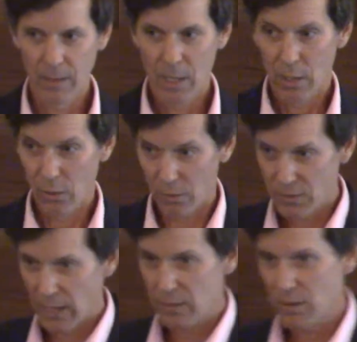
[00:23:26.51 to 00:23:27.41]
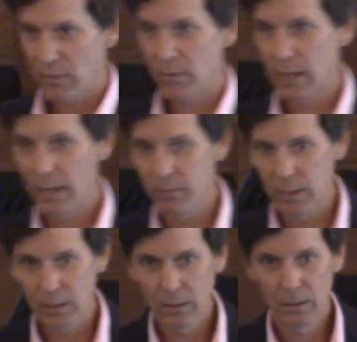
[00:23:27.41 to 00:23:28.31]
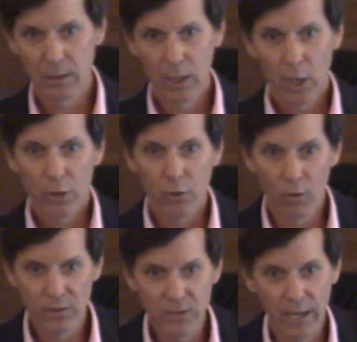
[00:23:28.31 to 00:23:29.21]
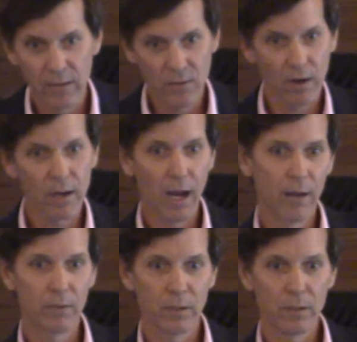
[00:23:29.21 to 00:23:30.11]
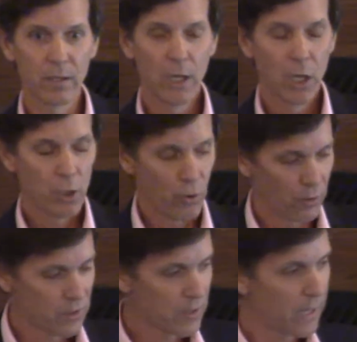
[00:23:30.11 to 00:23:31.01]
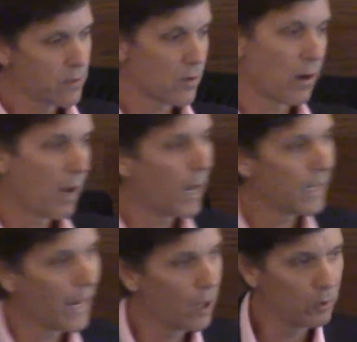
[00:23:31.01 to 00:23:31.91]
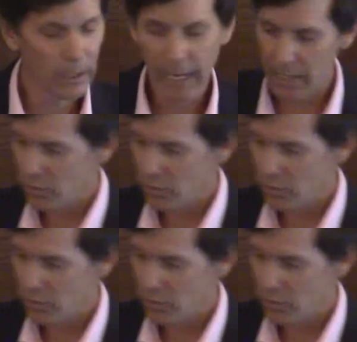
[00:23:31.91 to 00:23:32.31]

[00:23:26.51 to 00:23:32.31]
your sins are forgiven. Your sins are covered. Your sins are not held against